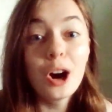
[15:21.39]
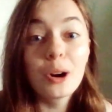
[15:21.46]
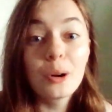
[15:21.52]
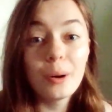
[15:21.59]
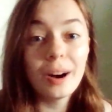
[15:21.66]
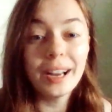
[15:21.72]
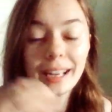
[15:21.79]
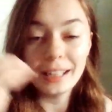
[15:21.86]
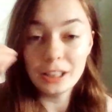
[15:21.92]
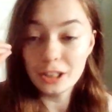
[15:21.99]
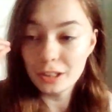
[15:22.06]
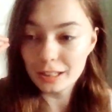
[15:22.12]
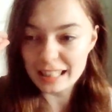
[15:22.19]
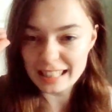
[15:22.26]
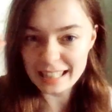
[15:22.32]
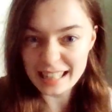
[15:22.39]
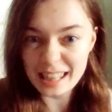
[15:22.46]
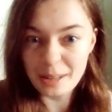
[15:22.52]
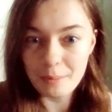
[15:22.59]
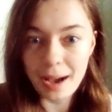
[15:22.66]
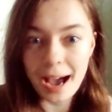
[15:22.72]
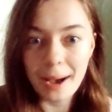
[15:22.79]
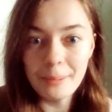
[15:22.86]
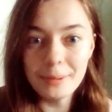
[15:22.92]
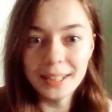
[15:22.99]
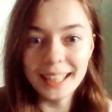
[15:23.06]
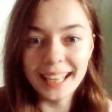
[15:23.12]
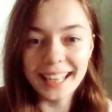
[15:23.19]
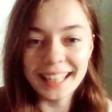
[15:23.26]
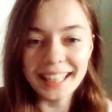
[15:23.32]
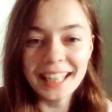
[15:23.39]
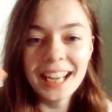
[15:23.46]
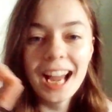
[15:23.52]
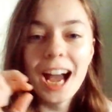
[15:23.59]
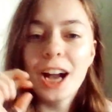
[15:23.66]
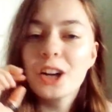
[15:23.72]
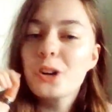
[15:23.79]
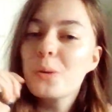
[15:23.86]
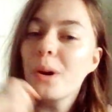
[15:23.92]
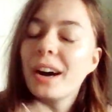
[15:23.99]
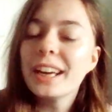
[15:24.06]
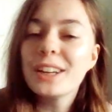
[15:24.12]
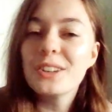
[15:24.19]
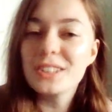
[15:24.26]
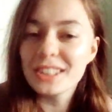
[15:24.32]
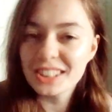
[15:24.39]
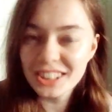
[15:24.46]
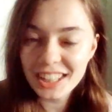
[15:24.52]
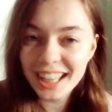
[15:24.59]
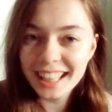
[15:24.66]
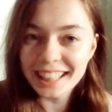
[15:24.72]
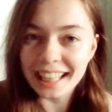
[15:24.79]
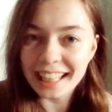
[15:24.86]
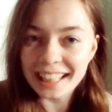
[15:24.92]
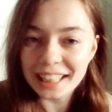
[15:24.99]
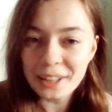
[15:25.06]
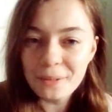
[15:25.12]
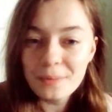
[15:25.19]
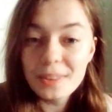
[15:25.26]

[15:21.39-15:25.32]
quite, you can see them happening, and quite concerning.